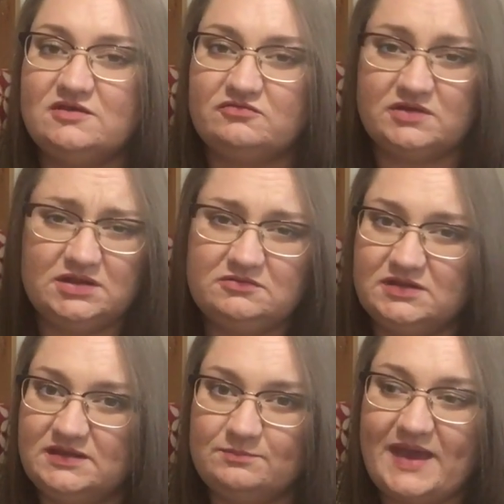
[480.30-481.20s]
of really,
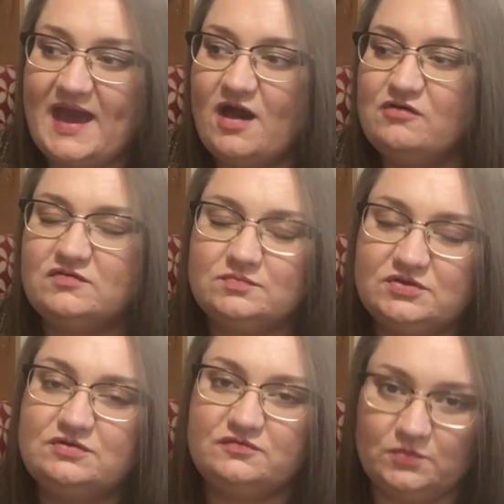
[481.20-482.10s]
really powerful,
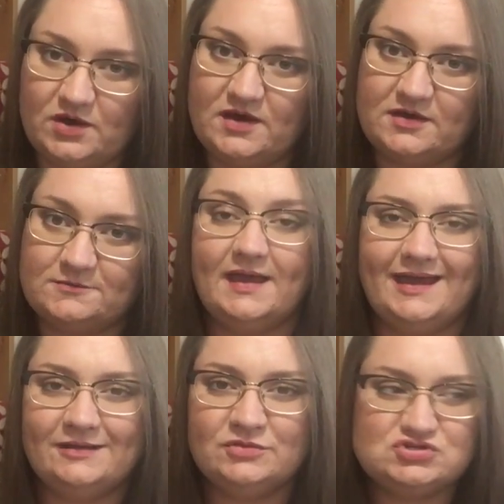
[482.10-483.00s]
beautiful work.
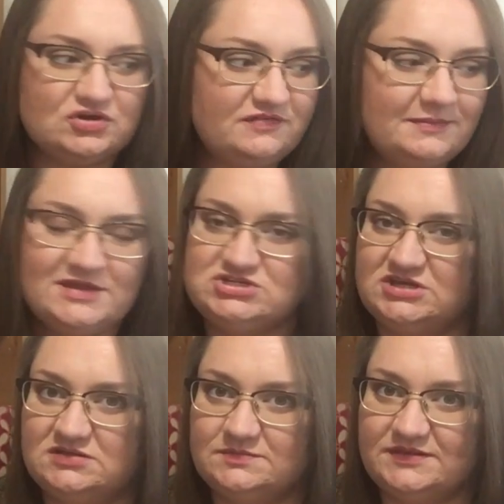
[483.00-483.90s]
And I'm not sure if I
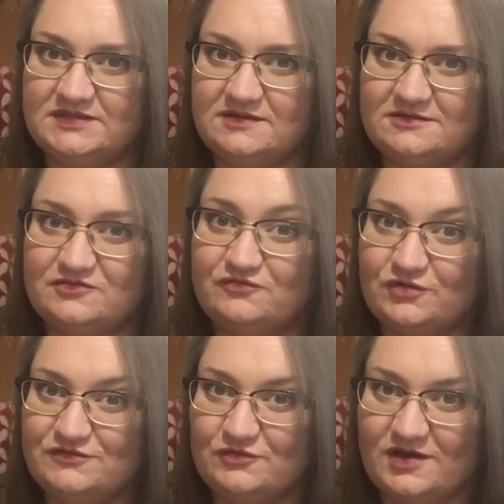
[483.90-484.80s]
mentioned, but there is
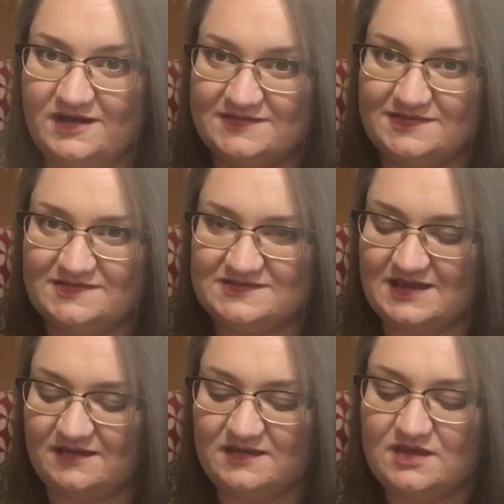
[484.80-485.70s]
44 cards in this
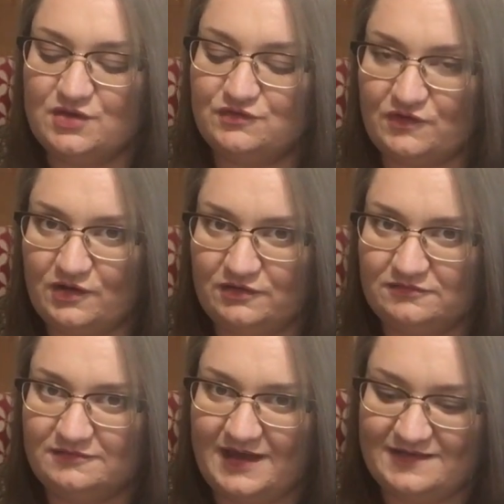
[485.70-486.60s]
deck. So,
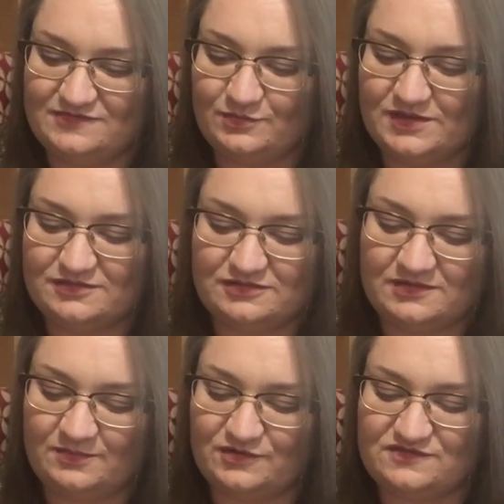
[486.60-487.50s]
as with
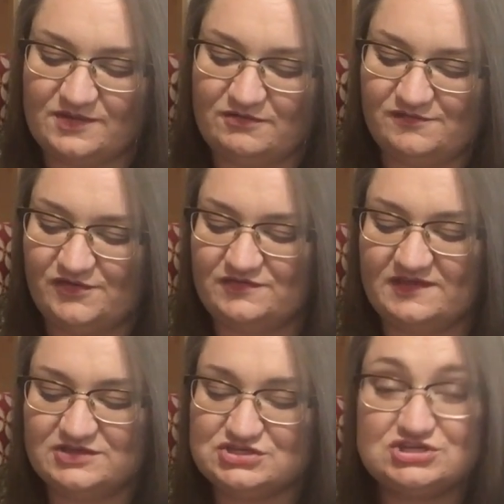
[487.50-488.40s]
most of my reviews,
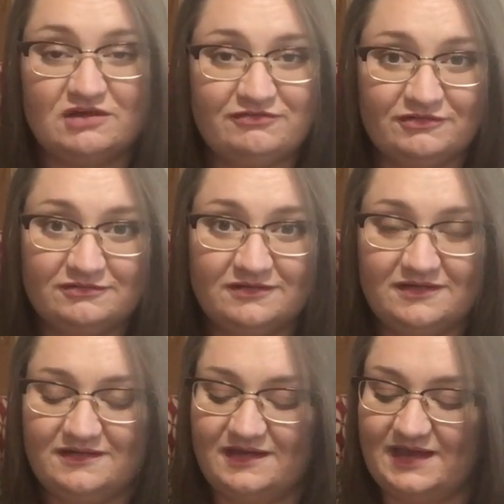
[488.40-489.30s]
let's shuffle
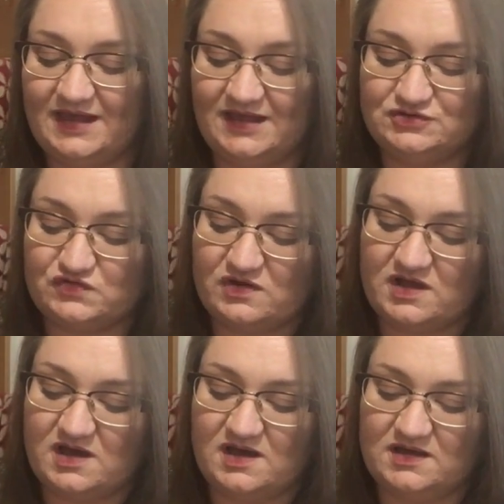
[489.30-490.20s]
and draw a
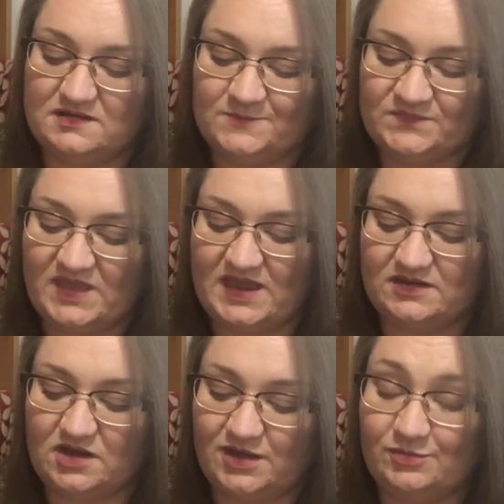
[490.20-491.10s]
card,
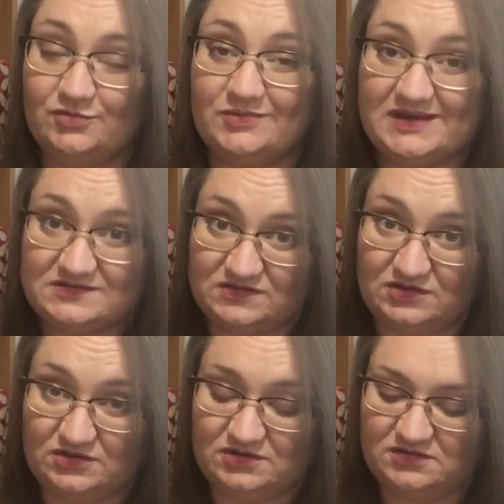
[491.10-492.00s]
and I will read to
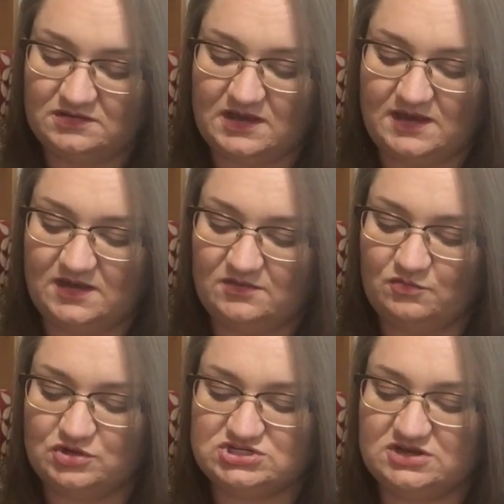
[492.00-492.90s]
you
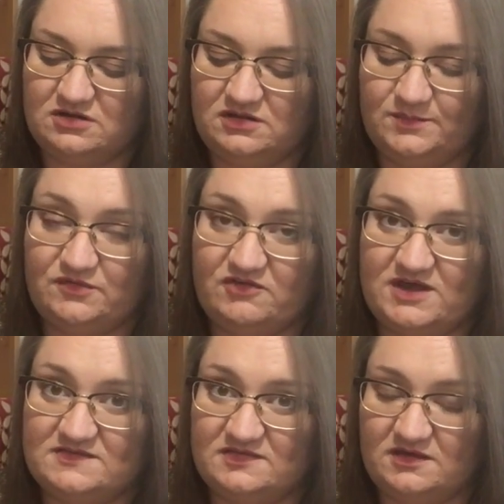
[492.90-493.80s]
what Cheralyn
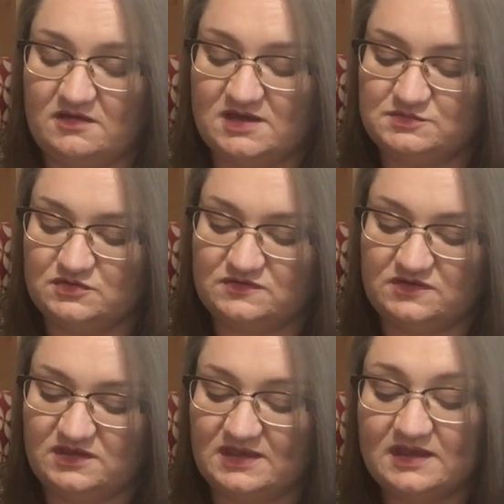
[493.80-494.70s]
provides in the guidebook, so
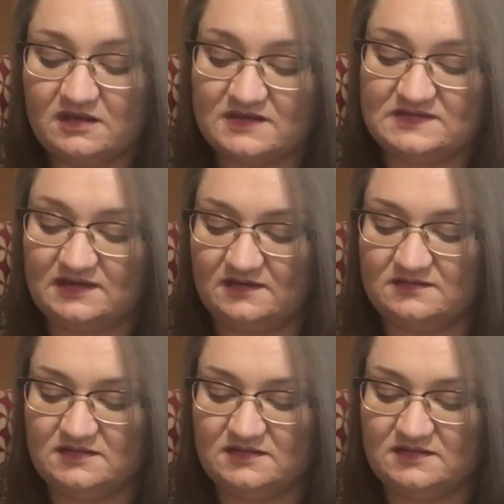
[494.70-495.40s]
you can get an idea